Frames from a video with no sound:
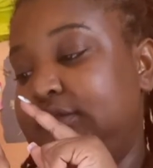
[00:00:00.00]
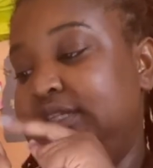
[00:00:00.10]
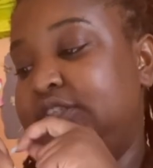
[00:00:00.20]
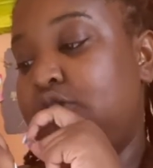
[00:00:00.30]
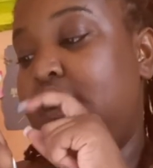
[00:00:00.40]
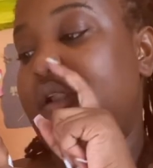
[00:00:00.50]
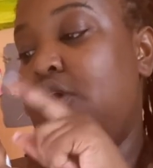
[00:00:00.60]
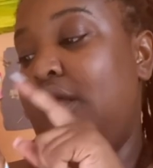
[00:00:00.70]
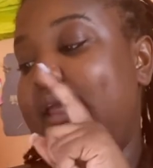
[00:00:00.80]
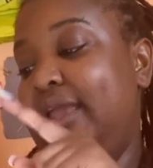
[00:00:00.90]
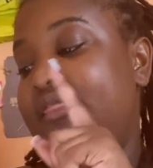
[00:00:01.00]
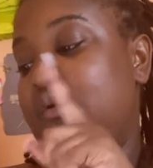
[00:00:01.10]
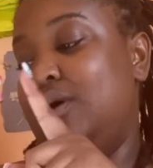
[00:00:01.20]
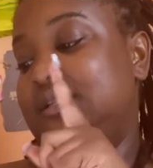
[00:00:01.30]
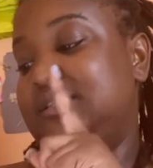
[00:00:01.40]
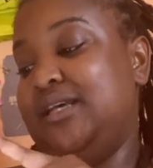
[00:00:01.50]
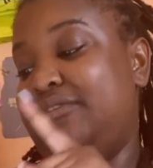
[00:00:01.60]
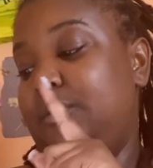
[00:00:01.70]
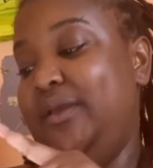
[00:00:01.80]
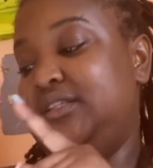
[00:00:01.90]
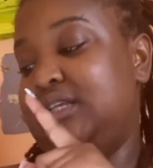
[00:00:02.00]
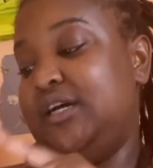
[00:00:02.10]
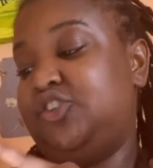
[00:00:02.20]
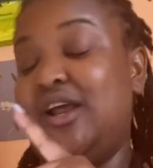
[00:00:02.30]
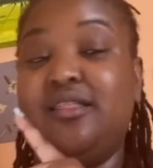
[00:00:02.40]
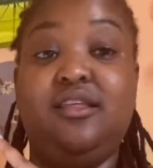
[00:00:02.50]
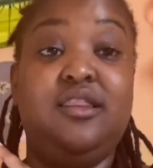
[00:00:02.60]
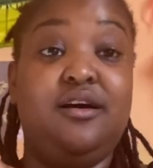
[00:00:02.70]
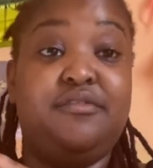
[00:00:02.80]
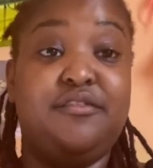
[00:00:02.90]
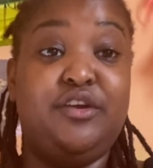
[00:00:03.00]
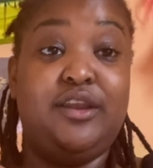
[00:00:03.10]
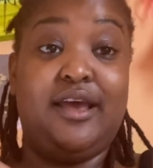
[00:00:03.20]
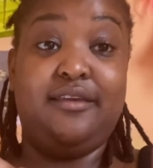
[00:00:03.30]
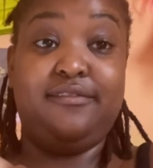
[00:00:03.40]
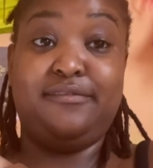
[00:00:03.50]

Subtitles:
It's called Calling in the One, 7 weeks to attract the love of your life.